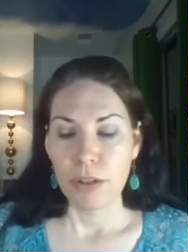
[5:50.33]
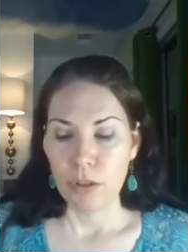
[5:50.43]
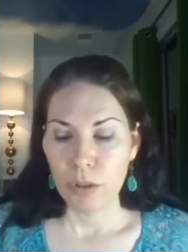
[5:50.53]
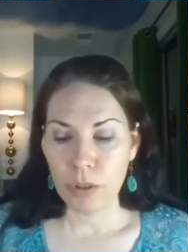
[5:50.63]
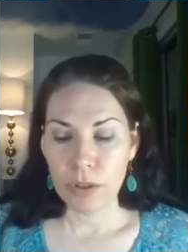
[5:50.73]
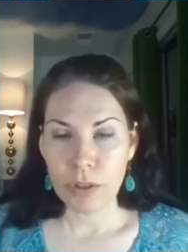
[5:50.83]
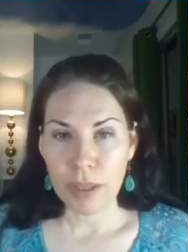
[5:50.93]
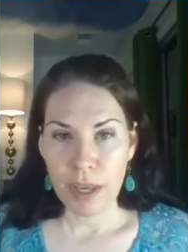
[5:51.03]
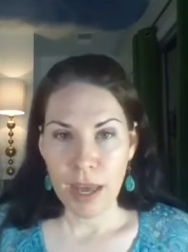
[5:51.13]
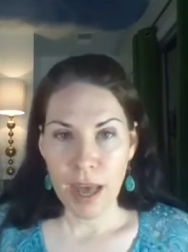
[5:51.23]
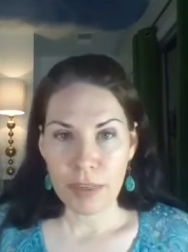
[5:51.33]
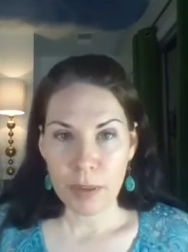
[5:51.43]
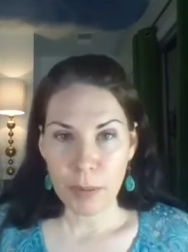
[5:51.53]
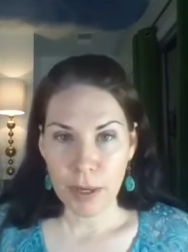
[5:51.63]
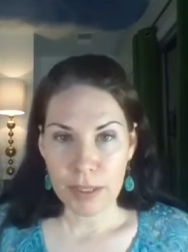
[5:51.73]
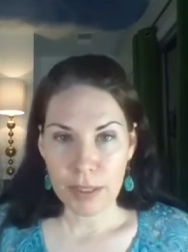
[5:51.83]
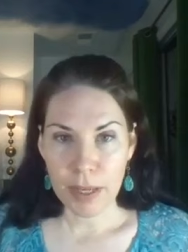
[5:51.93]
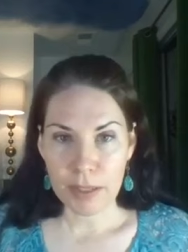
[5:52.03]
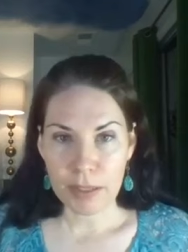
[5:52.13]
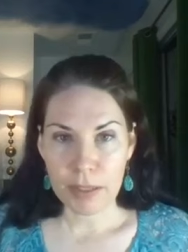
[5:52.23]
You're looking at the price
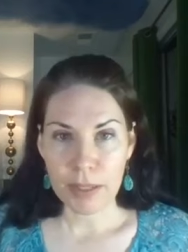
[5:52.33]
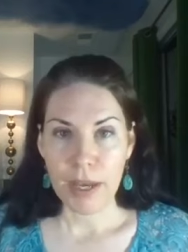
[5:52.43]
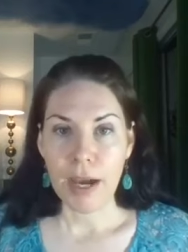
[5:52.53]
list.